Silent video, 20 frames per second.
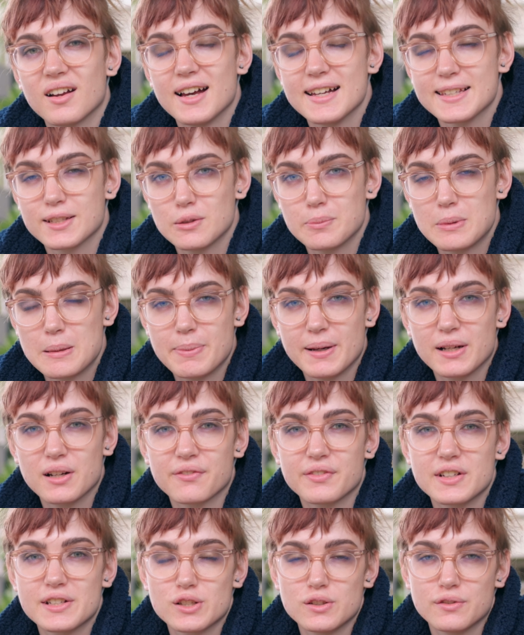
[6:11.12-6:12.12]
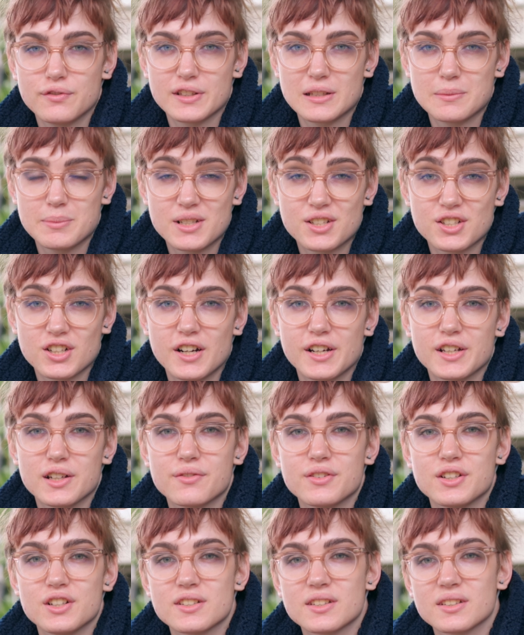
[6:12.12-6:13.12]
as it would be beneficial for the majority
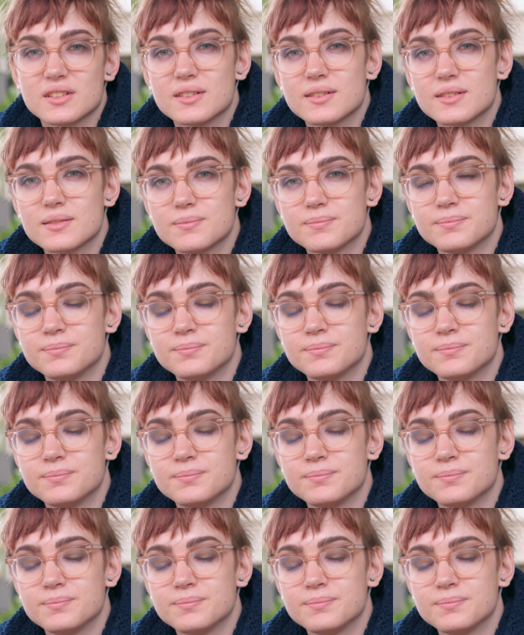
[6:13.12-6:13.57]
of users.